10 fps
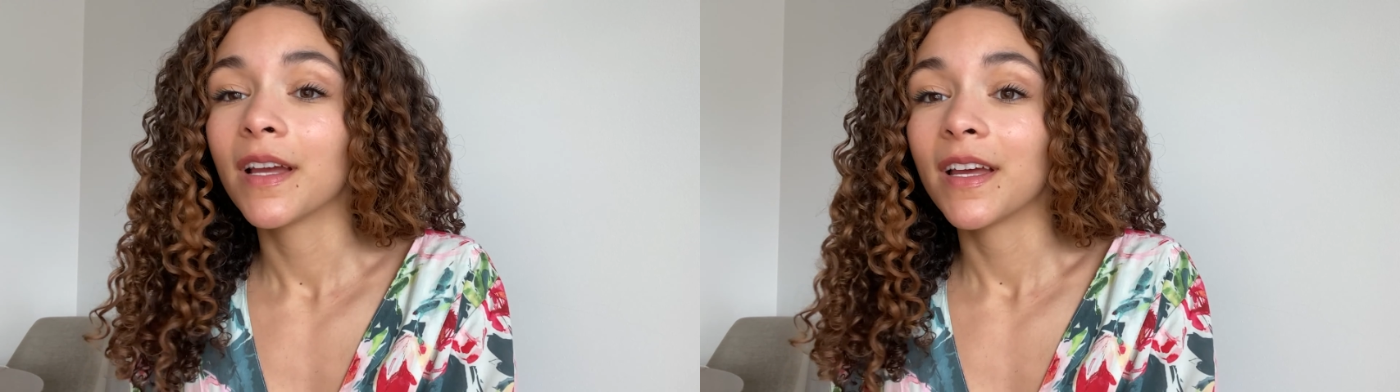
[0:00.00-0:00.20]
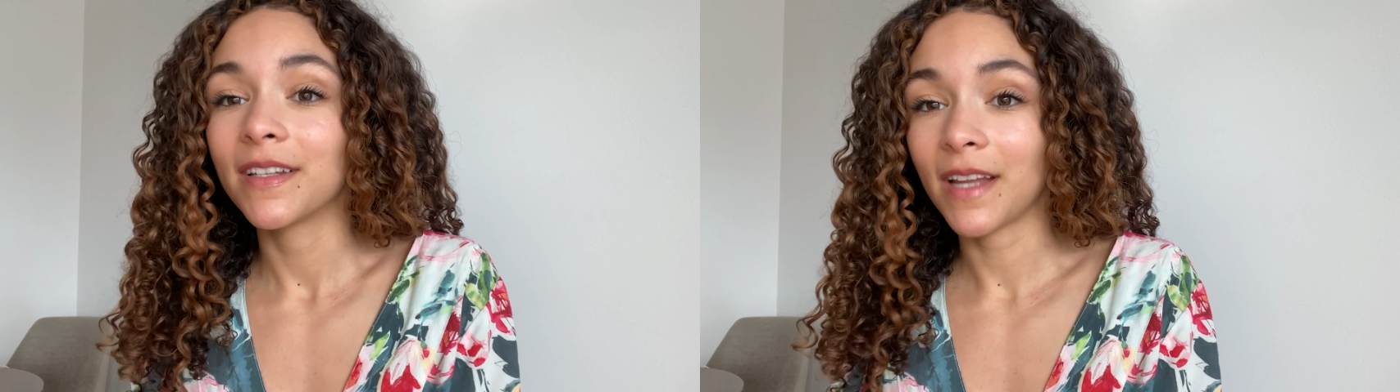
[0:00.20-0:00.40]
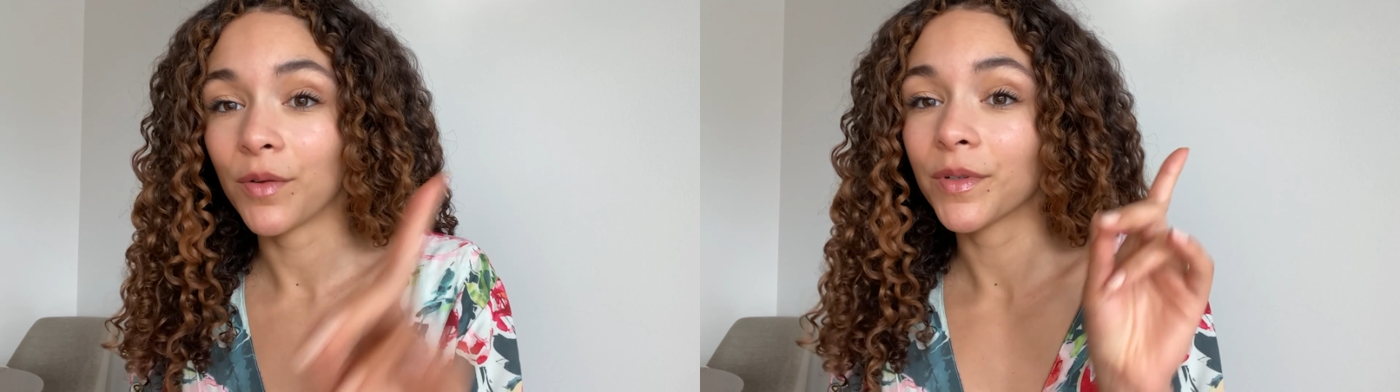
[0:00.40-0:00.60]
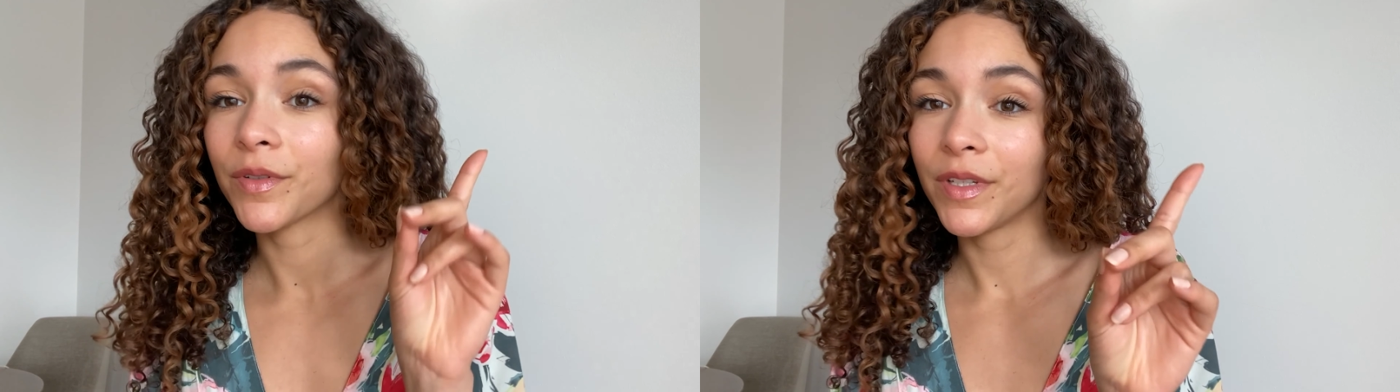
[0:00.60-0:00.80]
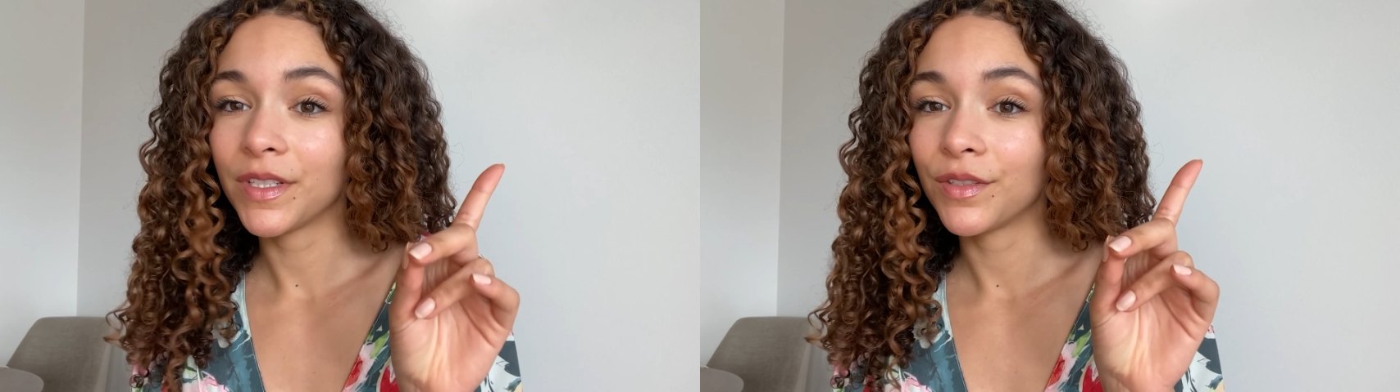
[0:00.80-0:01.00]
Now we're
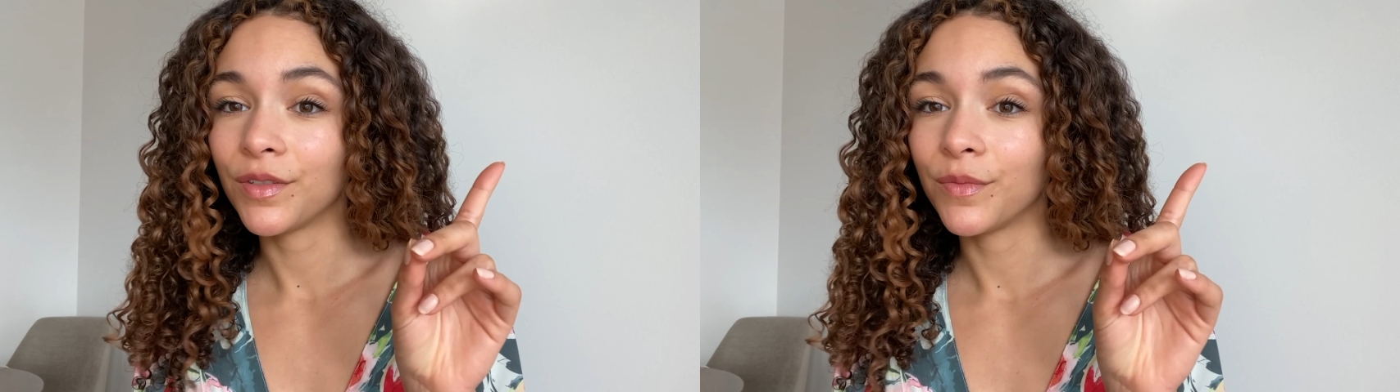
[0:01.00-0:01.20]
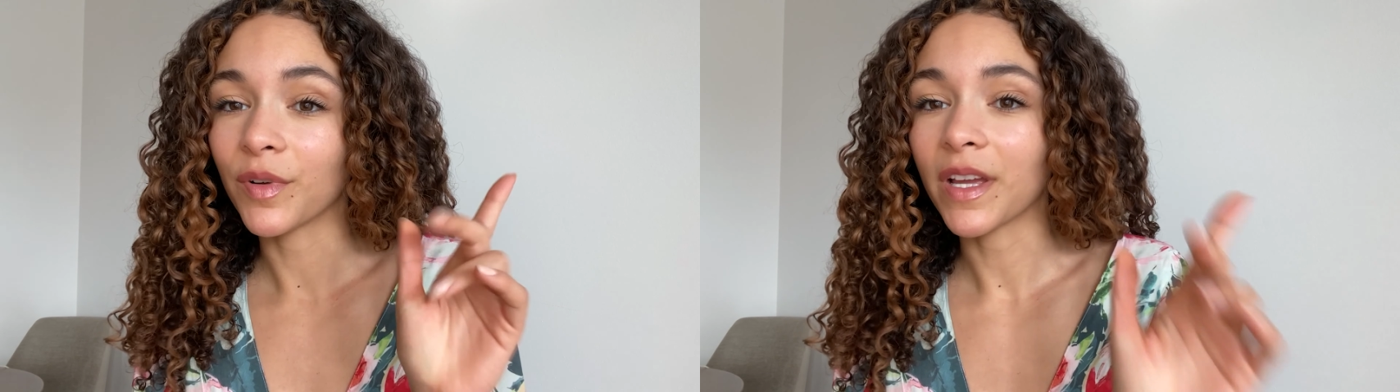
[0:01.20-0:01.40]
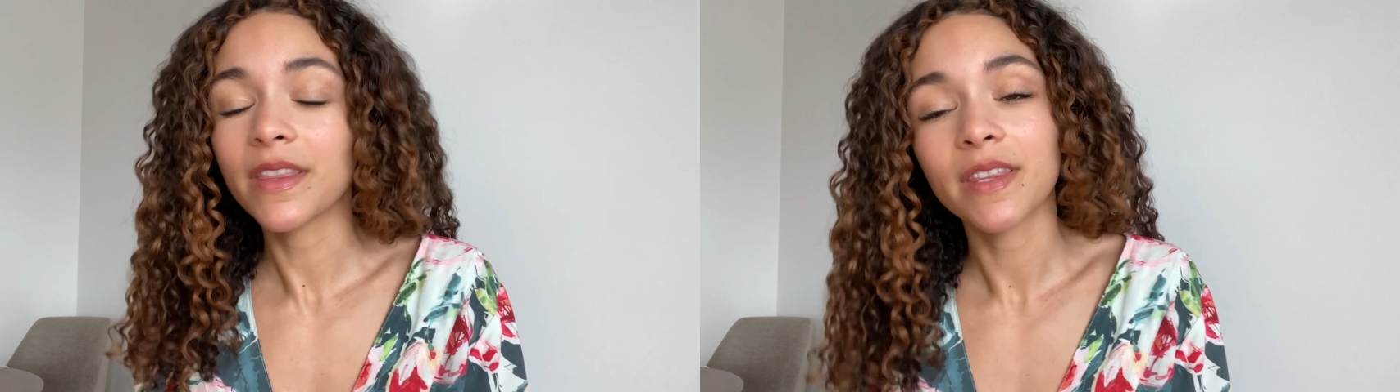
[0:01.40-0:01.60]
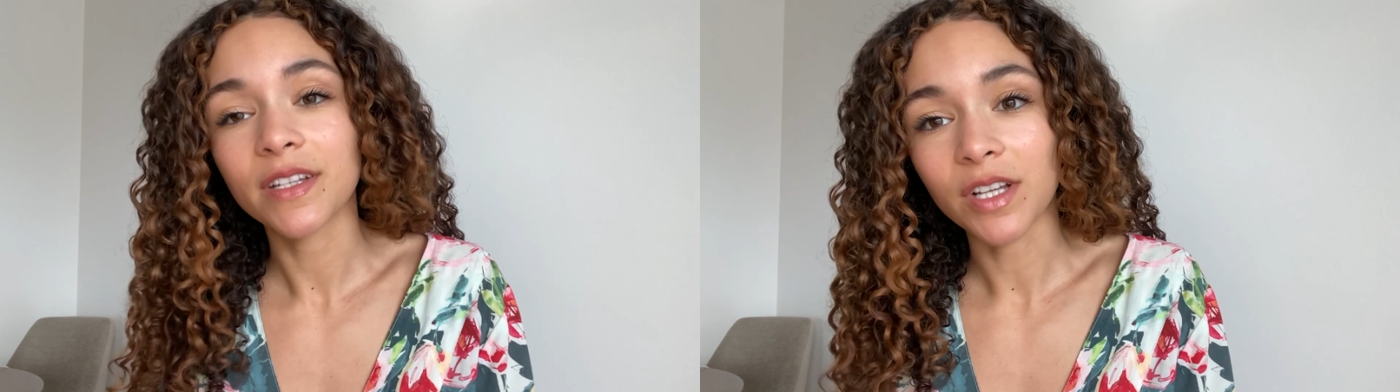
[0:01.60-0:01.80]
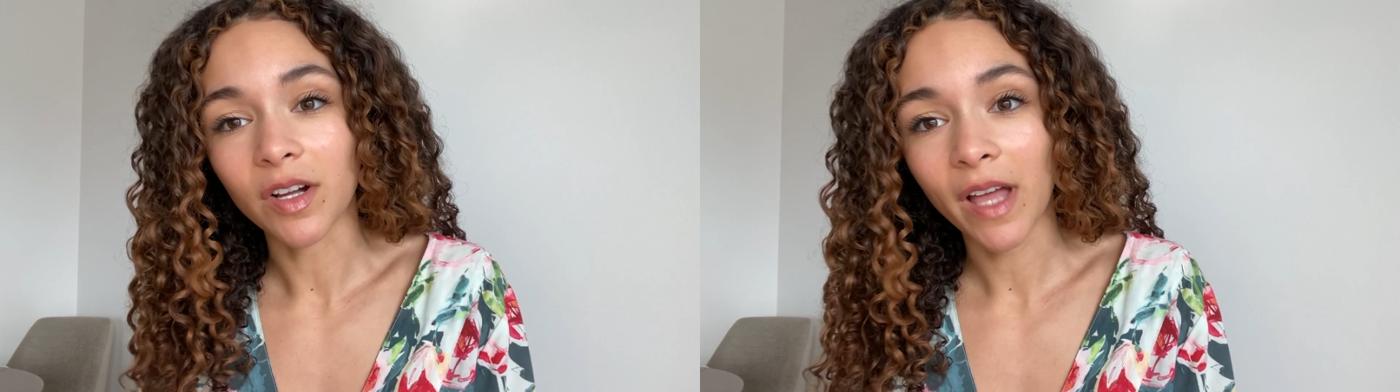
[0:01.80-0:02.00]
going to break the
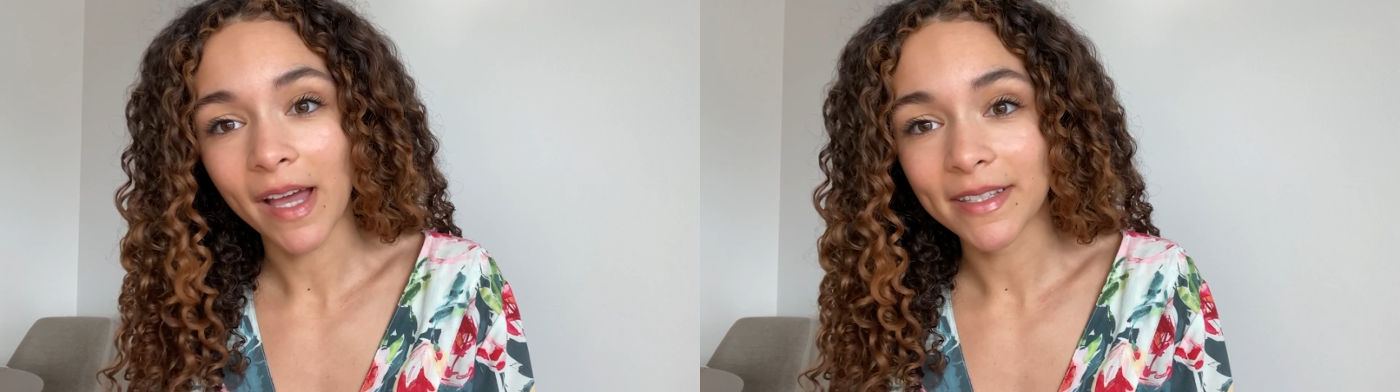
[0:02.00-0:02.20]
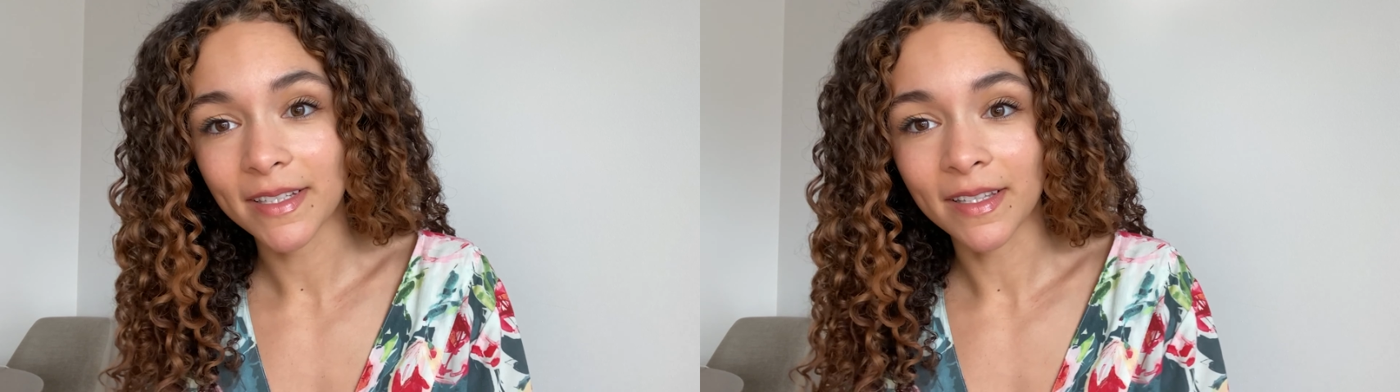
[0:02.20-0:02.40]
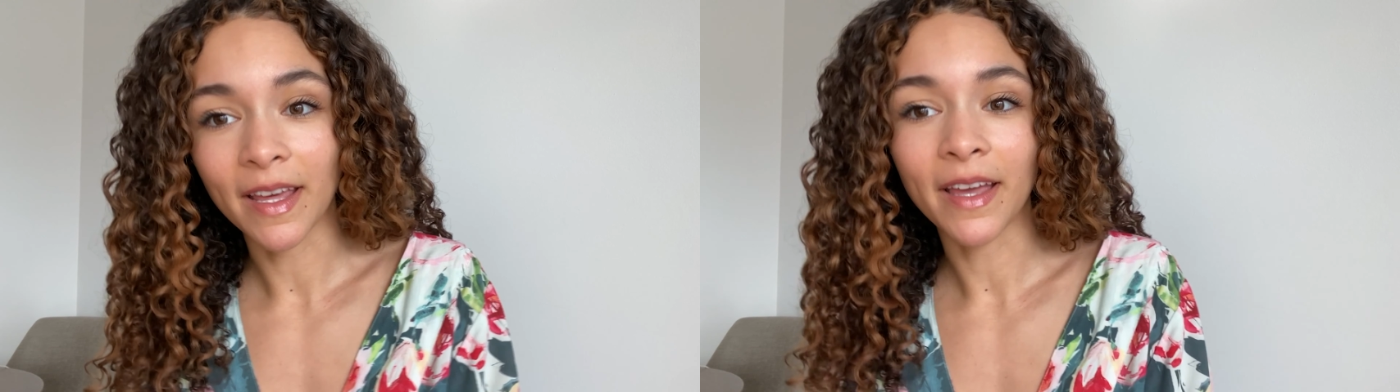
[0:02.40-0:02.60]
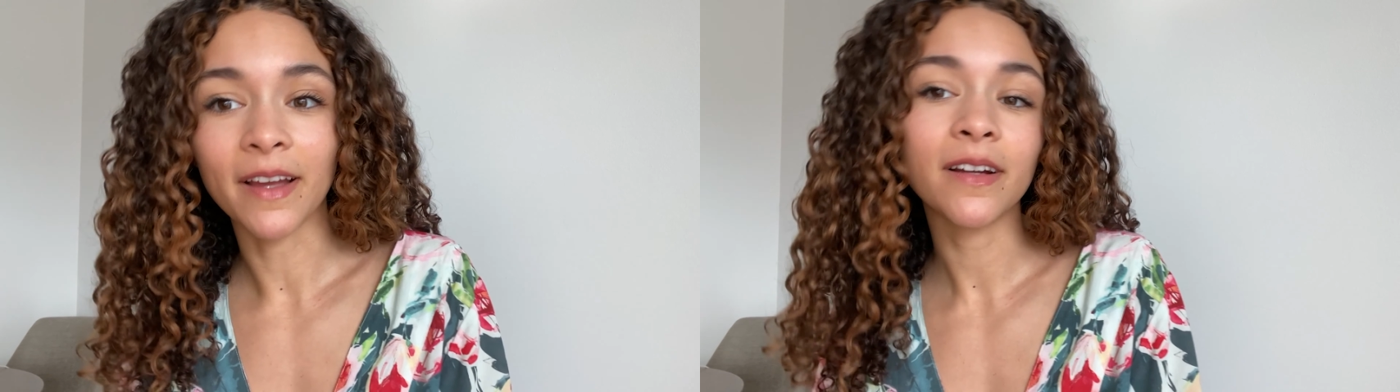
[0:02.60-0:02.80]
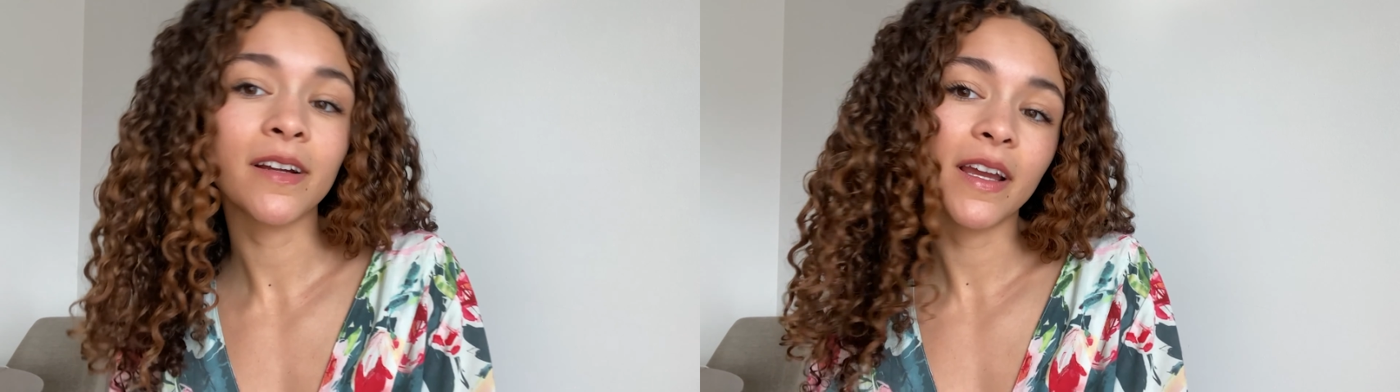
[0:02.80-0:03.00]
gel cast in the
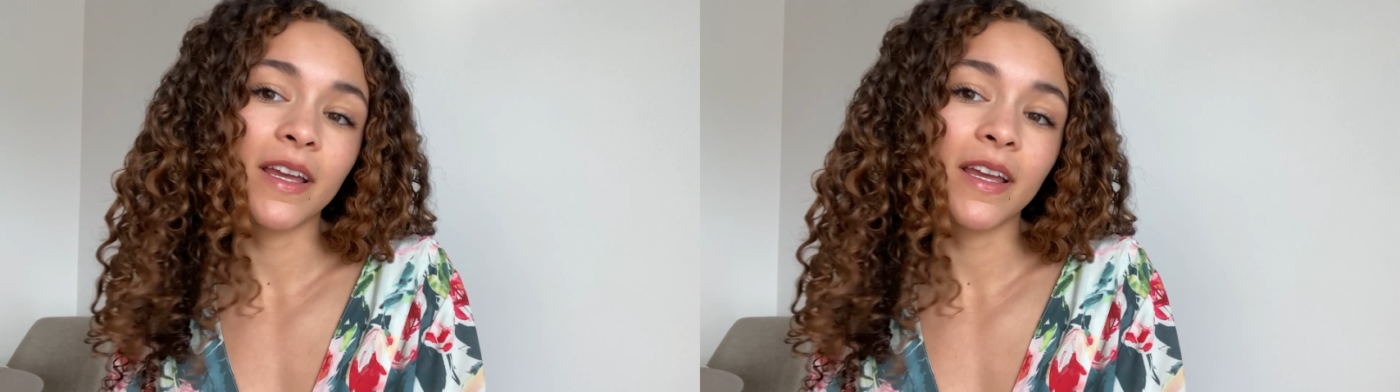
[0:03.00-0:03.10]
hair,